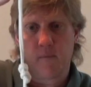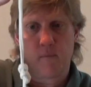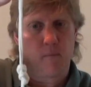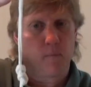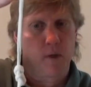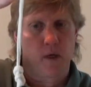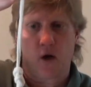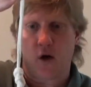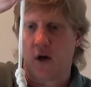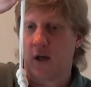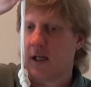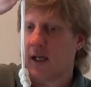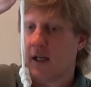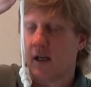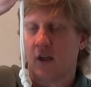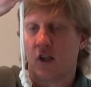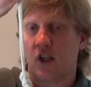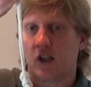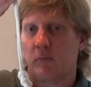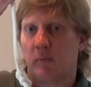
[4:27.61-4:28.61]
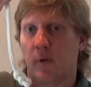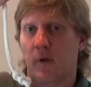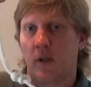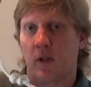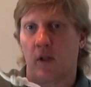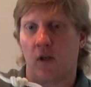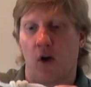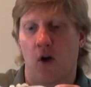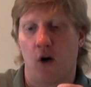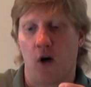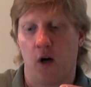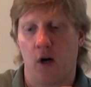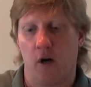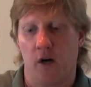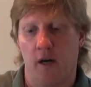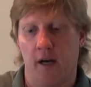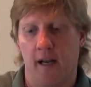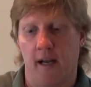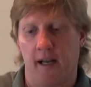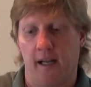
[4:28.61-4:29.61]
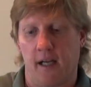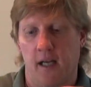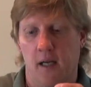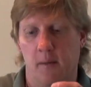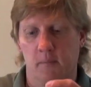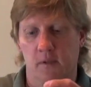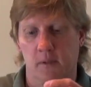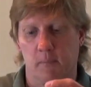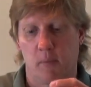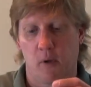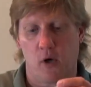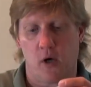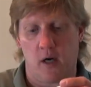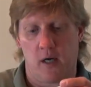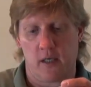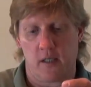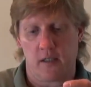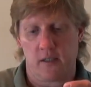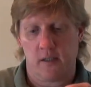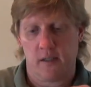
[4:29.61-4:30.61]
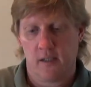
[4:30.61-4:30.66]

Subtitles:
But all you got to do is pull a little harder and it comes apart.